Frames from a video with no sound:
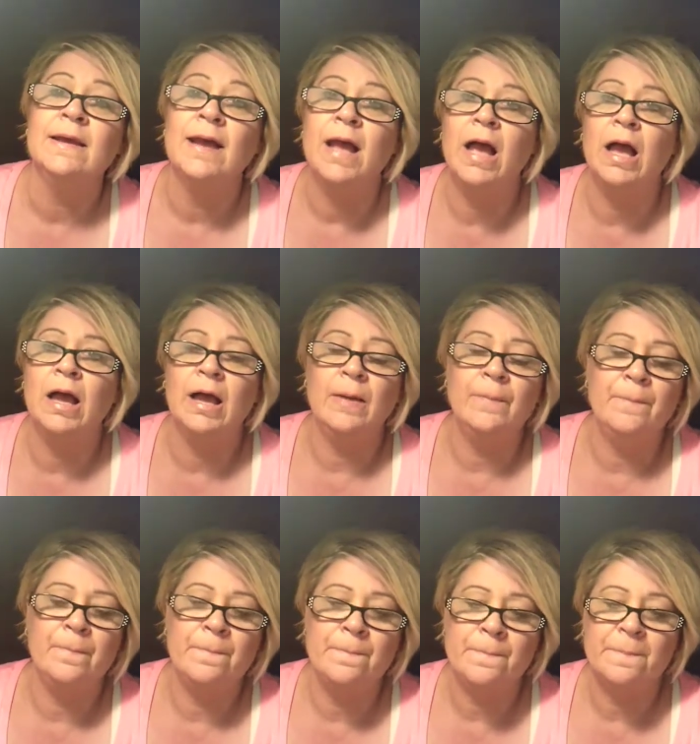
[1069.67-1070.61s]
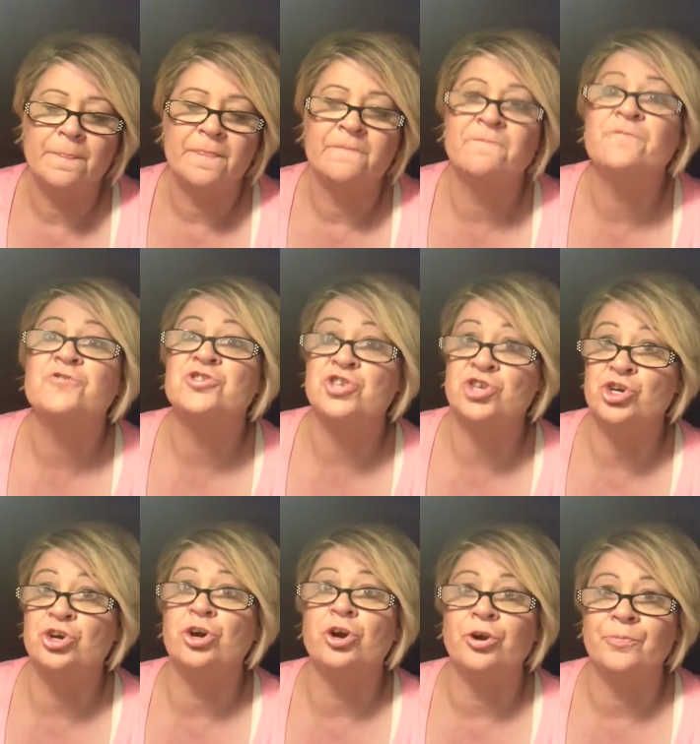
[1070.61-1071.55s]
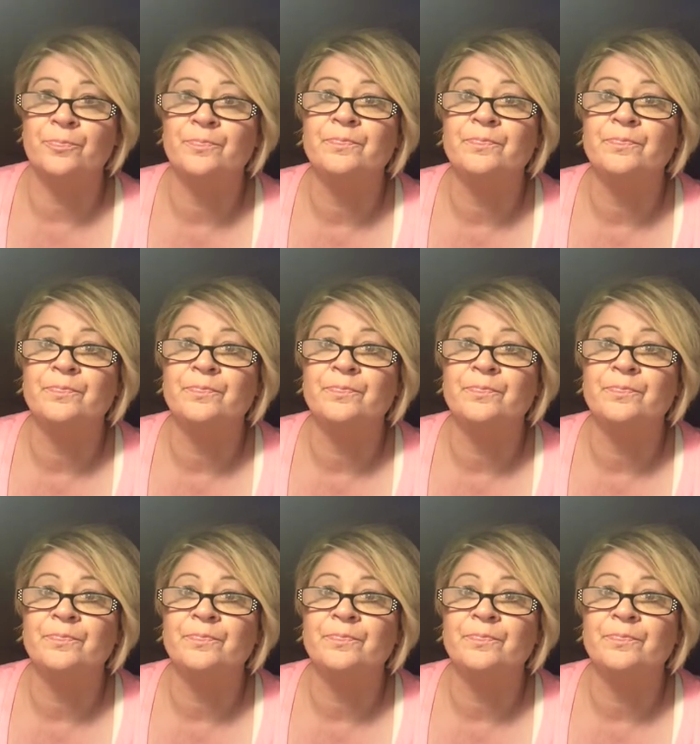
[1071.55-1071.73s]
for sure.